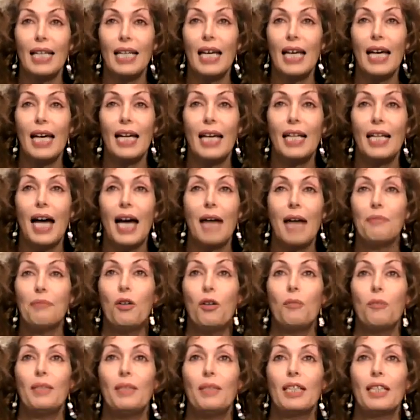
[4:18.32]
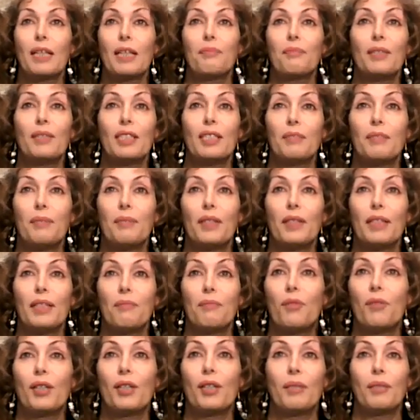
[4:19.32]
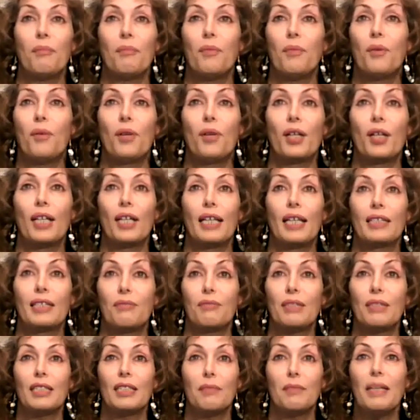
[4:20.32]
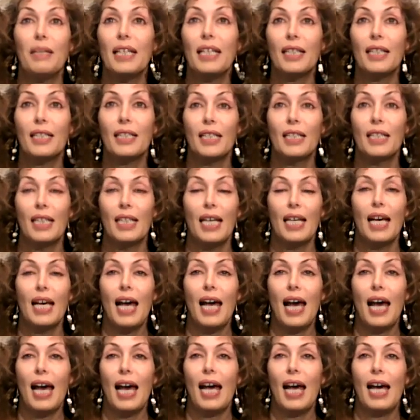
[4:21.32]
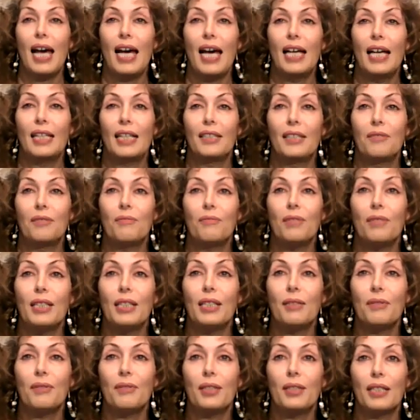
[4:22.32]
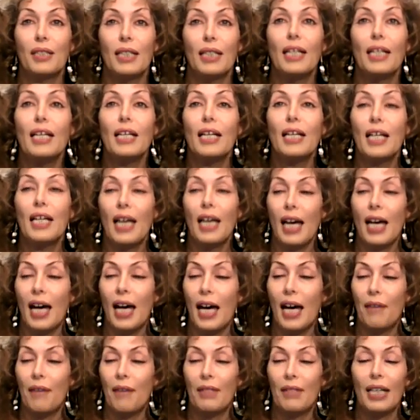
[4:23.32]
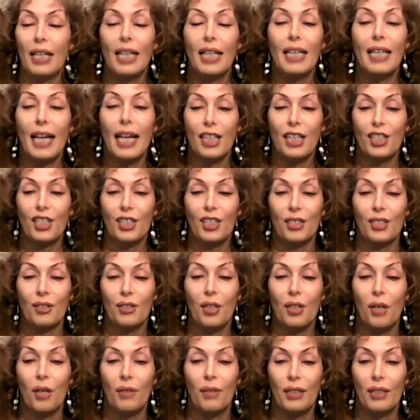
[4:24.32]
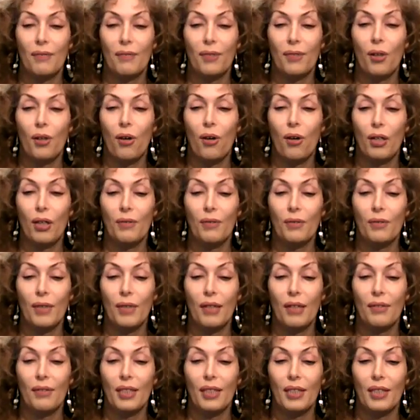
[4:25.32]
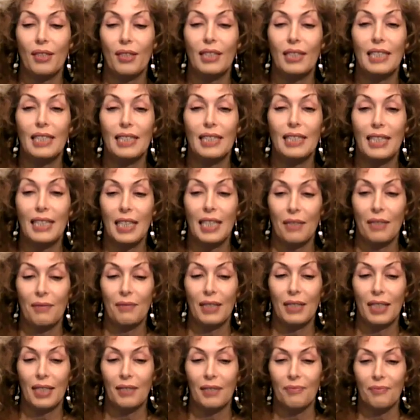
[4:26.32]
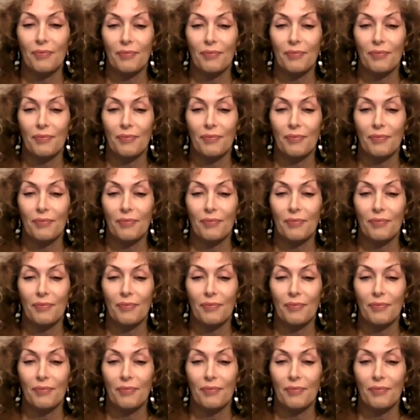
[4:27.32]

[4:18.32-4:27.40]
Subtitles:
and I'm opening up to spirit more and more as we speak. And we will have a connection going for all of you out there this evening.